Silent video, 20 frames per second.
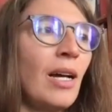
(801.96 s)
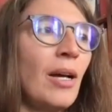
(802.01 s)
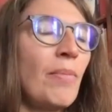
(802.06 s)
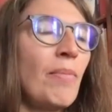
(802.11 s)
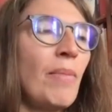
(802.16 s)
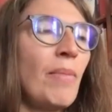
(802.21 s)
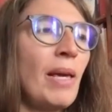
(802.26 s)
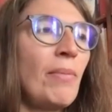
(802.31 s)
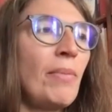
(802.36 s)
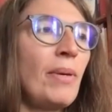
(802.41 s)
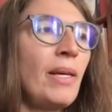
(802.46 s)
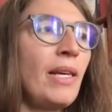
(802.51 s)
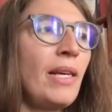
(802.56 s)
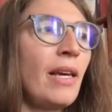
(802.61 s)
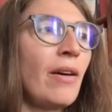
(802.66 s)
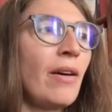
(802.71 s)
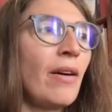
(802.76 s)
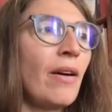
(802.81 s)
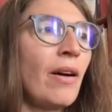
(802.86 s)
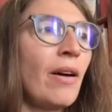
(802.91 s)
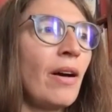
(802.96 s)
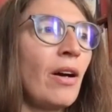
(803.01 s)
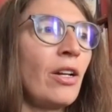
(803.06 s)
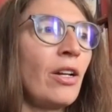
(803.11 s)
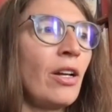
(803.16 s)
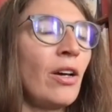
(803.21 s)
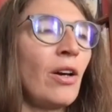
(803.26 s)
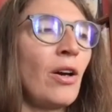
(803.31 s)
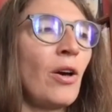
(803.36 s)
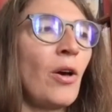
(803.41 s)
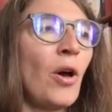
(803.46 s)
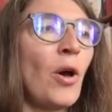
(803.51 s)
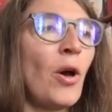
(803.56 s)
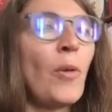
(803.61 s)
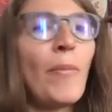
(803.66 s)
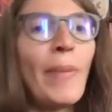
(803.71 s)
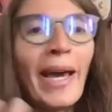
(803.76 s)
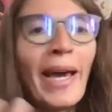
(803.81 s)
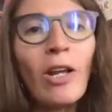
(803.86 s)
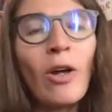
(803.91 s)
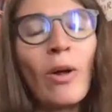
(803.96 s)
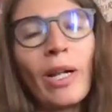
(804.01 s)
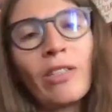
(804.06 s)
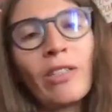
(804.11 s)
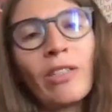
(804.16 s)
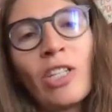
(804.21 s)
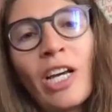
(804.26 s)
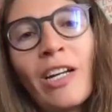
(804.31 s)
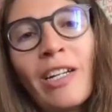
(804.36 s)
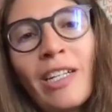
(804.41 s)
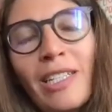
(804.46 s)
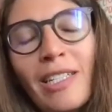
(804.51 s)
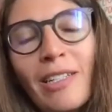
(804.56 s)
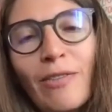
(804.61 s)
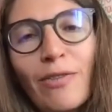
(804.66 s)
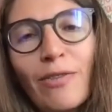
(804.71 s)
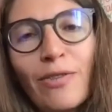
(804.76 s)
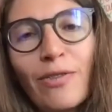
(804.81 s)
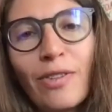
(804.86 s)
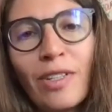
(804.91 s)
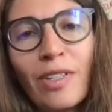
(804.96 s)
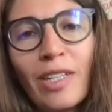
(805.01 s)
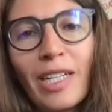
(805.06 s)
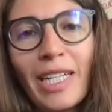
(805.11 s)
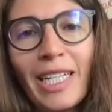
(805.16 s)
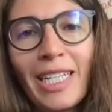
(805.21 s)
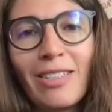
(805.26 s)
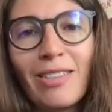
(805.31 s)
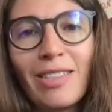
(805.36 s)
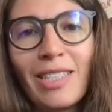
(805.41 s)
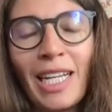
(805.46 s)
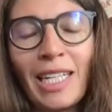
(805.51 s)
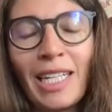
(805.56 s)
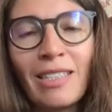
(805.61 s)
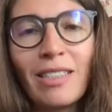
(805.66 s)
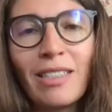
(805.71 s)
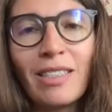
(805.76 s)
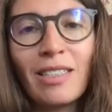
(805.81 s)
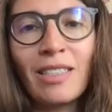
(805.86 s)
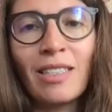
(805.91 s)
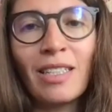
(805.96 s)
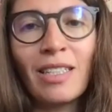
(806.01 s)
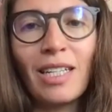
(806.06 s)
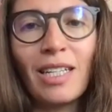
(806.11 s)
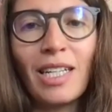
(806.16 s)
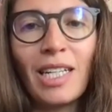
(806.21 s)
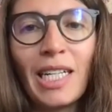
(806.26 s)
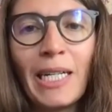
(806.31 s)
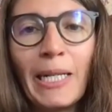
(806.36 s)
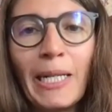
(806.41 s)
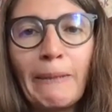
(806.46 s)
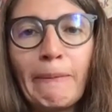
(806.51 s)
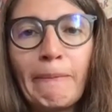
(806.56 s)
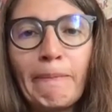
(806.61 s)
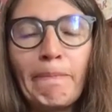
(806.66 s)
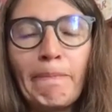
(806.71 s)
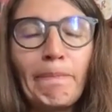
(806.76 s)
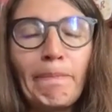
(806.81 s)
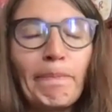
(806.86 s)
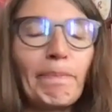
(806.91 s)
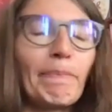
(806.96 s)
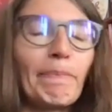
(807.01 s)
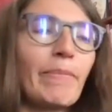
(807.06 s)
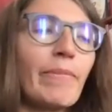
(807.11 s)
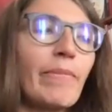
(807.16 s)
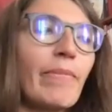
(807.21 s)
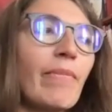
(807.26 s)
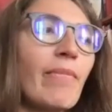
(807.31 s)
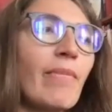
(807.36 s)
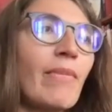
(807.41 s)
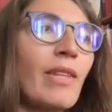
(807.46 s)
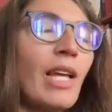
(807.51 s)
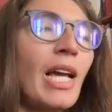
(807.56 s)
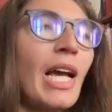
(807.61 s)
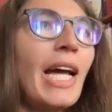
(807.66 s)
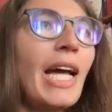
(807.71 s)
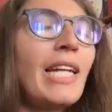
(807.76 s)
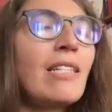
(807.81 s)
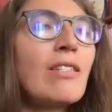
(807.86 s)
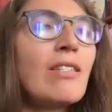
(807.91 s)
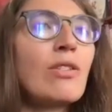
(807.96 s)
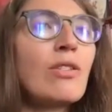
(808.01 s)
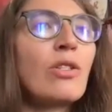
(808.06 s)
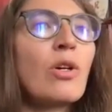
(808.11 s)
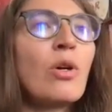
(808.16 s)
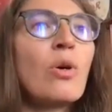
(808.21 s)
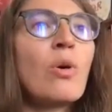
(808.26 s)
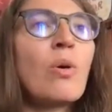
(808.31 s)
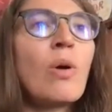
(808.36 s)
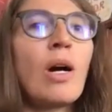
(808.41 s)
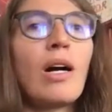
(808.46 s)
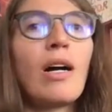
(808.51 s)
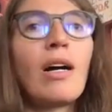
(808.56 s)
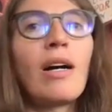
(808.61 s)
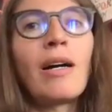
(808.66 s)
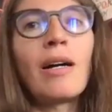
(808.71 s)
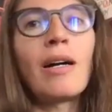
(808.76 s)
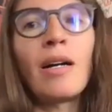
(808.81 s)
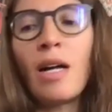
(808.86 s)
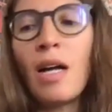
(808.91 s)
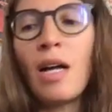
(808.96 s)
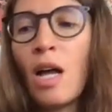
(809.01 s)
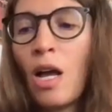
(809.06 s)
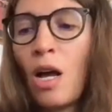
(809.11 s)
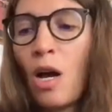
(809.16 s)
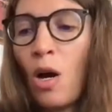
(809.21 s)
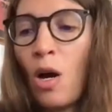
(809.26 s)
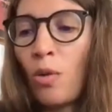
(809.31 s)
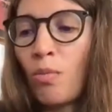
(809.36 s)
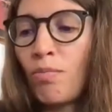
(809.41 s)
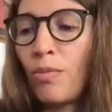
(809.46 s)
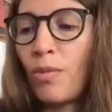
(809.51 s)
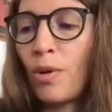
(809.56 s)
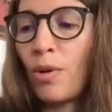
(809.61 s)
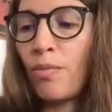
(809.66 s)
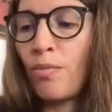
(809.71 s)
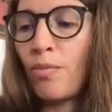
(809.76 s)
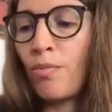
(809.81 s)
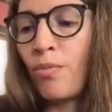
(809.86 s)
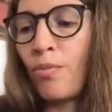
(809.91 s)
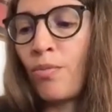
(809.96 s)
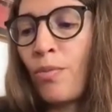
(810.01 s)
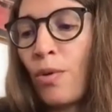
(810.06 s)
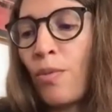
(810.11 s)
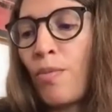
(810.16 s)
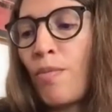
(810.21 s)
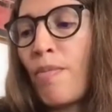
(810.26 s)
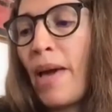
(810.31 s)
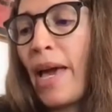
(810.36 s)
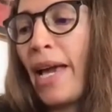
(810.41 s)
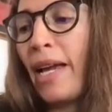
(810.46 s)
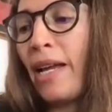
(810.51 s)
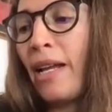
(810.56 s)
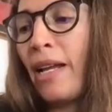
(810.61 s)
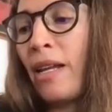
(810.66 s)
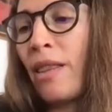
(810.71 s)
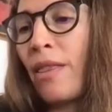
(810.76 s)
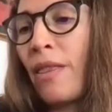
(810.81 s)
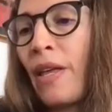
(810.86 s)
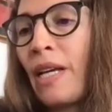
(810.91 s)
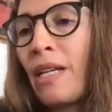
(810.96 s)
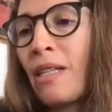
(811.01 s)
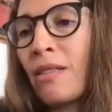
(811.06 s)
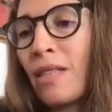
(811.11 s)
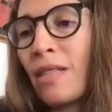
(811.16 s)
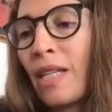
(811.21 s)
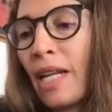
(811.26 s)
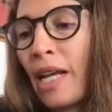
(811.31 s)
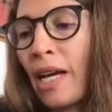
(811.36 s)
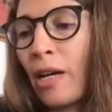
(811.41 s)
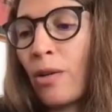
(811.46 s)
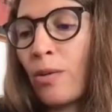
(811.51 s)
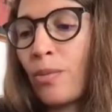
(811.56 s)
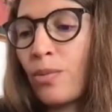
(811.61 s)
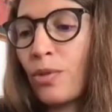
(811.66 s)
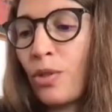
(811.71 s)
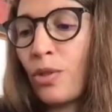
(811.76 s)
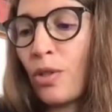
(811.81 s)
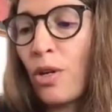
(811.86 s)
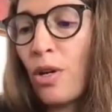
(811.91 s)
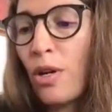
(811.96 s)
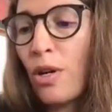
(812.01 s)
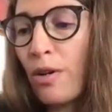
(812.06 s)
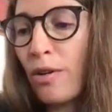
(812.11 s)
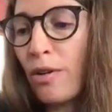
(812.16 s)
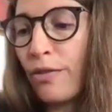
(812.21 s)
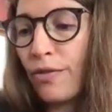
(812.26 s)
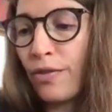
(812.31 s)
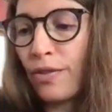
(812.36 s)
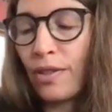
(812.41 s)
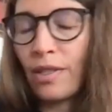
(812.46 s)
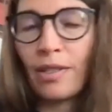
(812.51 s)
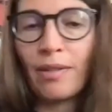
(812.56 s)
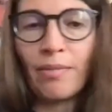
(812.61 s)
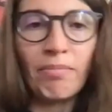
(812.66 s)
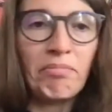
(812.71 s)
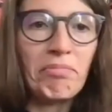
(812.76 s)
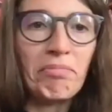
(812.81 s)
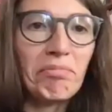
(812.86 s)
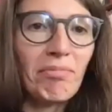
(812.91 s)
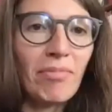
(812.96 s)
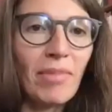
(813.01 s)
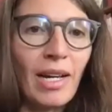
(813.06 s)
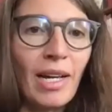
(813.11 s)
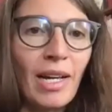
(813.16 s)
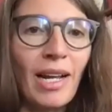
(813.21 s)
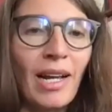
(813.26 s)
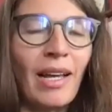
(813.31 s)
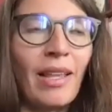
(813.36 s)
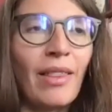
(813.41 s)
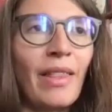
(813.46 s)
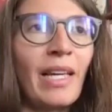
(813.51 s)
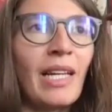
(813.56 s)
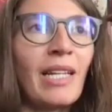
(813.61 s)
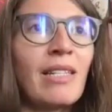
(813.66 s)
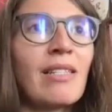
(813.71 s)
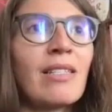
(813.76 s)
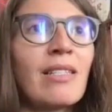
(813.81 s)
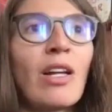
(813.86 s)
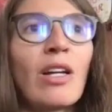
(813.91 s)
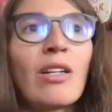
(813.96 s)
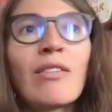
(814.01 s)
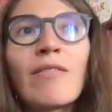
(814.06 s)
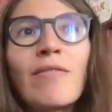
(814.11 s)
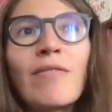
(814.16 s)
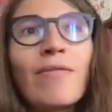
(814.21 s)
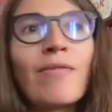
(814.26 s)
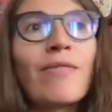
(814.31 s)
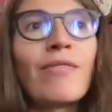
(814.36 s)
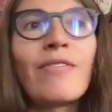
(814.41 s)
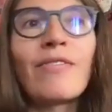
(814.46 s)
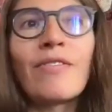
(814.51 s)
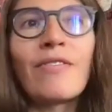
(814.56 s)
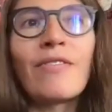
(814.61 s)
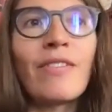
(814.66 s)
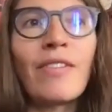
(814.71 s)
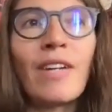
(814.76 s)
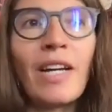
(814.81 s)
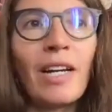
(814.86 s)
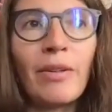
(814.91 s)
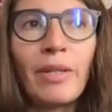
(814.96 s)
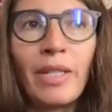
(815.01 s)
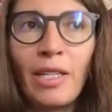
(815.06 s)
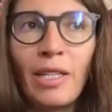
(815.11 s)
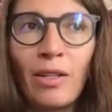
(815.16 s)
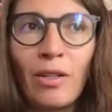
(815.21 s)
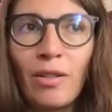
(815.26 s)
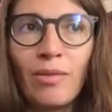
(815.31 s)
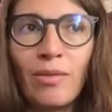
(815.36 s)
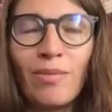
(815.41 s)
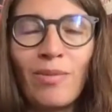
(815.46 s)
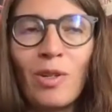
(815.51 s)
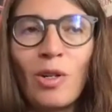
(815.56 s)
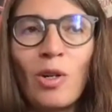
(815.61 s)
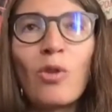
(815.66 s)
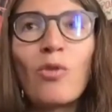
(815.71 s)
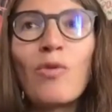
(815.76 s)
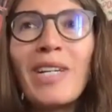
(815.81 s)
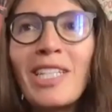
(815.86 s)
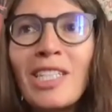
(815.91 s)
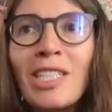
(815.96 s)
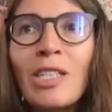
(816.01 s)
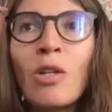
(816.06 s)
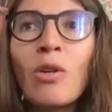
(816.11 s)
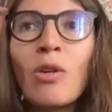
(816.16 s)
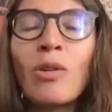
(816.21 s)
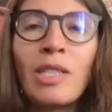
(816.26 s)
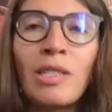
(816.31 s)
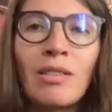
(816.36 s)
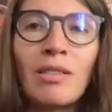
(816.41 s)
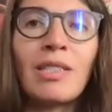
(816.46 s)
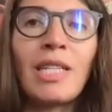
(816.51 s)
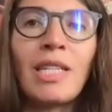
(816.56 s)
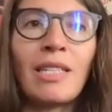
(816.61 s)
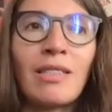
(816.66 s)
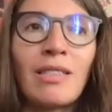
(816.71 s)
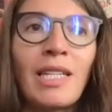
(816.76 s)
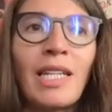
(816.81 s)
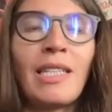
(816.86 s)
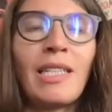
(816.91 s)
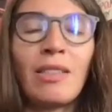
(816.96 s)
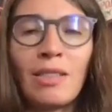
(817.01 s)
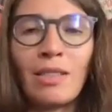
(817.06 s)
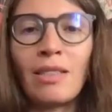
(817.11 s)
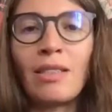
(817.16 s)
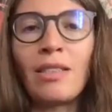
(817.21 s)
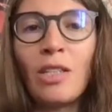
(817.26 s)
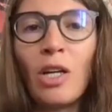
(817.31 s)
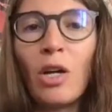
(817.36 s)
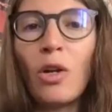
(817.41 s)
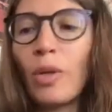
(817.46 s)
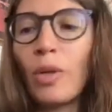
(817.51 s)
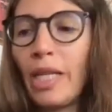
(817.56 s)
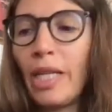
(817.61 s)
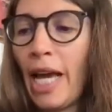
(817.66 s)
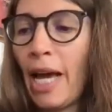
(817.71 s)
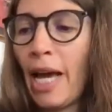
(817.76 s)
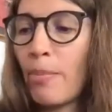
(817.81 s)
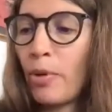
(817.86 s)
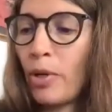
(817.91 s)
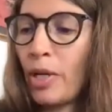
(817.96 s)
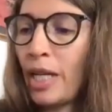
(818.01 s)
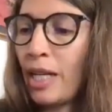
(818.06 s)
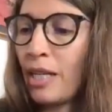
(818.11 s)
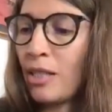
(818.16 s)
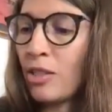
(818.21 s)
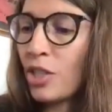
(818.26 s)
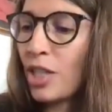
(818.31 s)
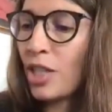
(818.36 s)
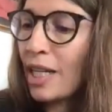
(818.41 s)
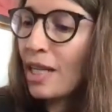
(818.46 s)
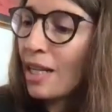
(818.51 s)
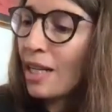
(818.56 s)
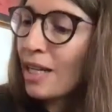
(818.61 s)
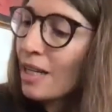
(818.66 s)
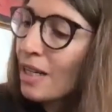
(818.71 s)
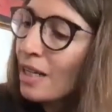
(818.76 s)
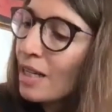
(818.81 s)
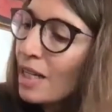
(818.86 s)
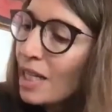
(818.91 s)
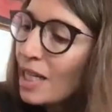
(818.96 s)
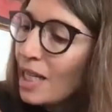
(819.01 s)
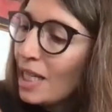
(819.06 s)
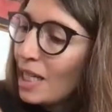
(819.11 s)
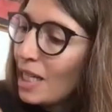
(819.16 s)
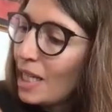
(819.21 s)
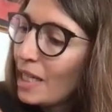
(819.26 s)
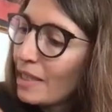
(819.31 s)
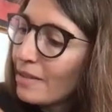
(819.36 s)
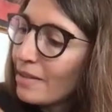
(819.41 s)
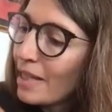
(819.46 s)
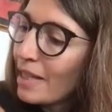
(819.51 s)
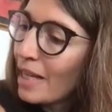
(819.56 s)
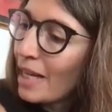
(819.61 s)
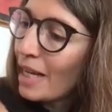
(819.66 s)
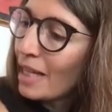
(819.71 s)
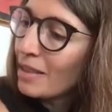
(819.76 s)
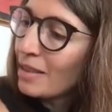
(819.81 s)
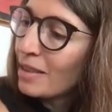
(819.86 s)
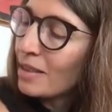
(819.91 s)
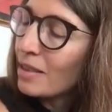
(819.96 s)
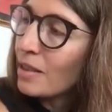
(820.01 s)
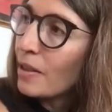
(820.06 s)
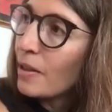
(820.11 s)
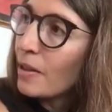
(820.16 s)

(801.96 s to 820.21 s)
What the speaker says: maybe a better alternative in a sense. And so the main things that I observe, and I think it's not very original in the sense that it's not only happening in China, is that